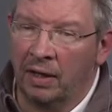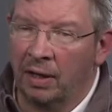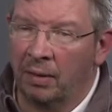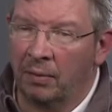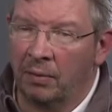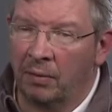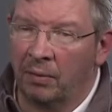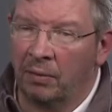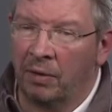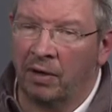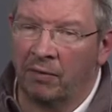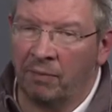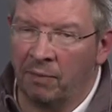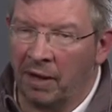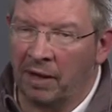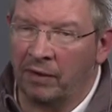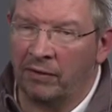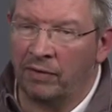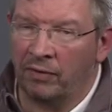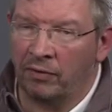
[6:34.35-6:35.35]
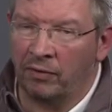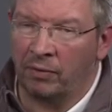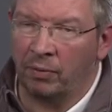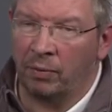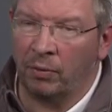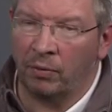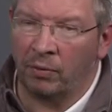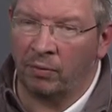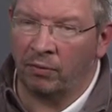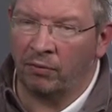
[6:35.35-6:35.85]
I mean, we have massive
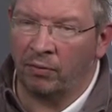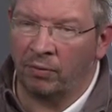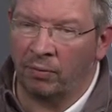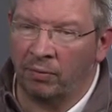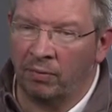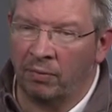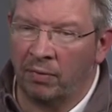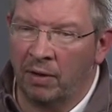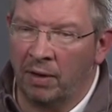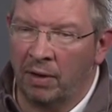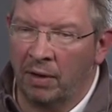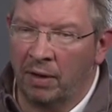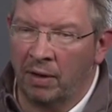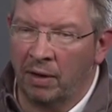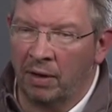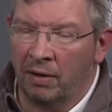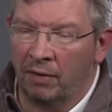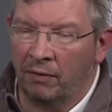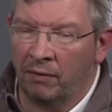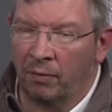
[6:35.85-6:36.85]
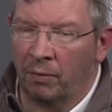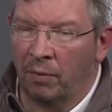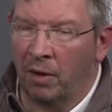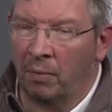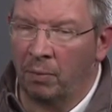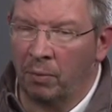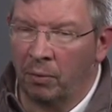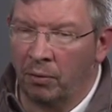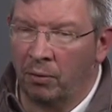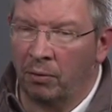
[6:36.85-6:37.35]
support from
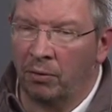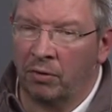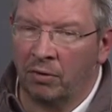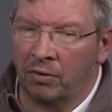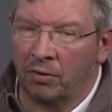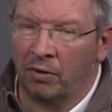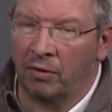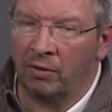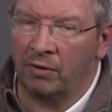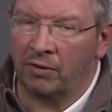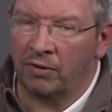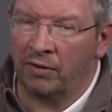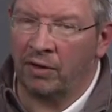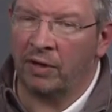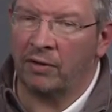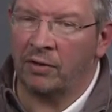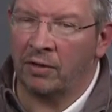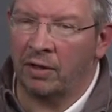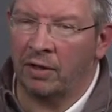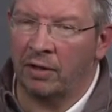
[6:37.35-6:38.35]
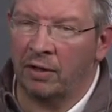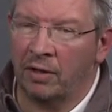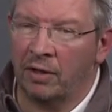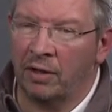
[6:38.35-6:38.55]
our board and Dr. Zetcher.